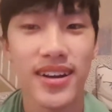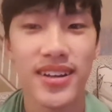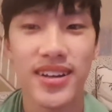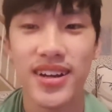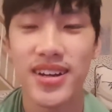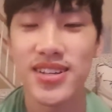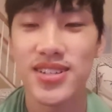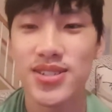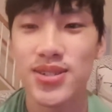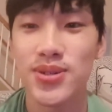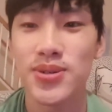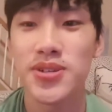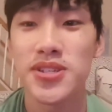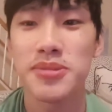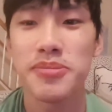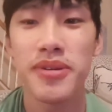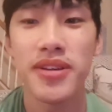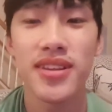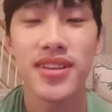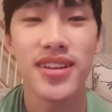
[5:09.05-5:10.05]
Alright guys, so
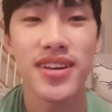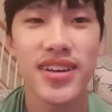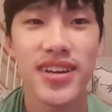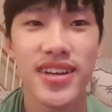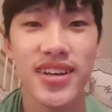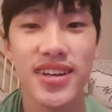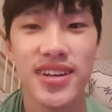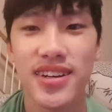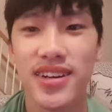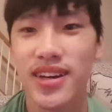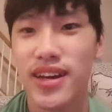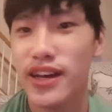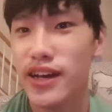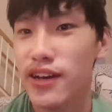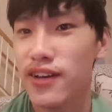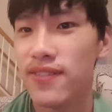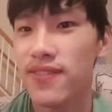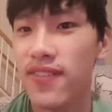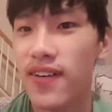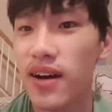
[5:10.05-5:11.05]
it's been like
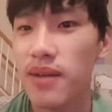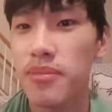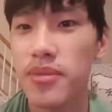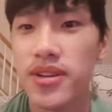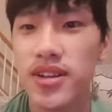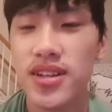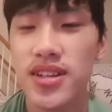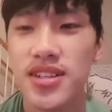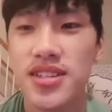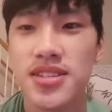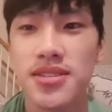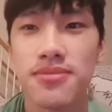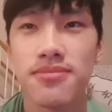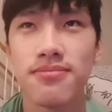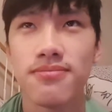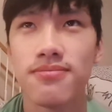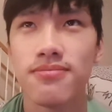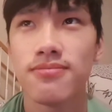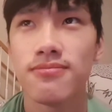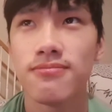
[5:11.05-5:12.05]
five minutes.